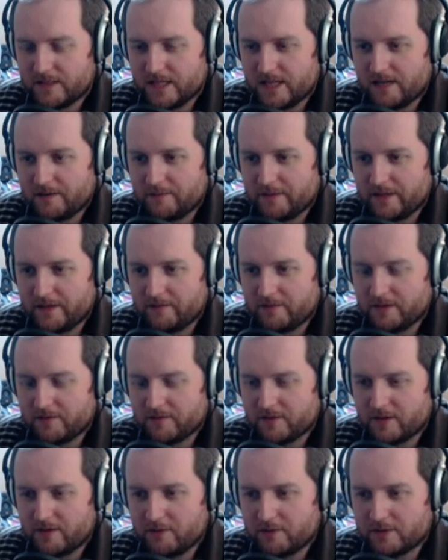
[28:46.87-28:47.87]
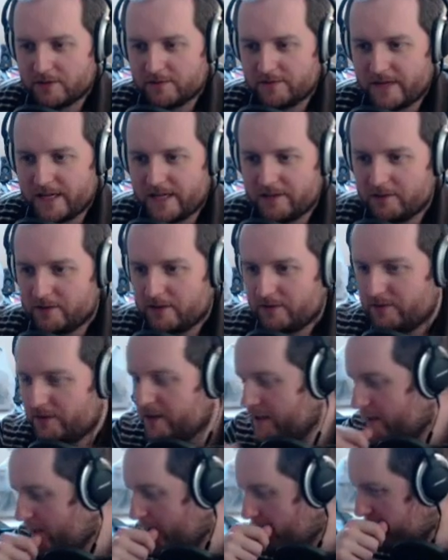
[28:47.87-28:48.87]
Yeah, I mean, you've got loads of iron, though, haven't
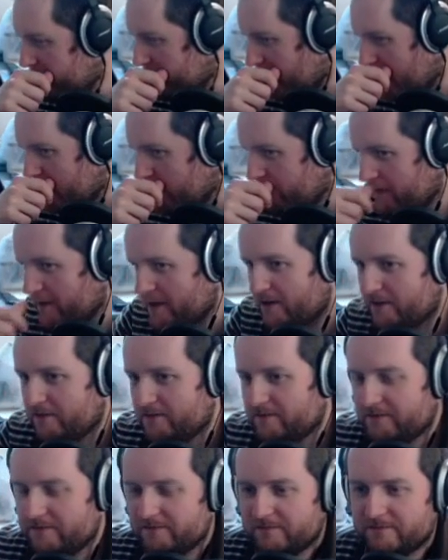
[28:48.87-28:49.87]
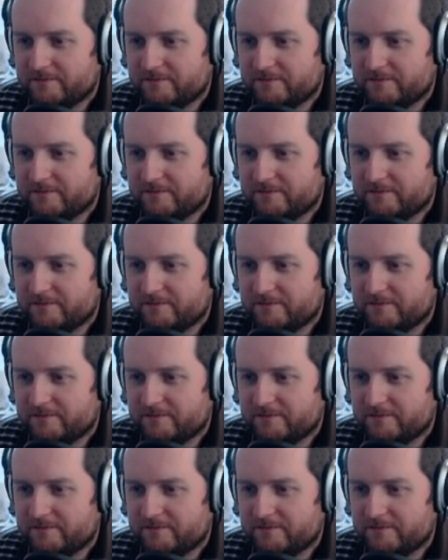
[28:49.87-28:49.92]
you? How much iron have you got?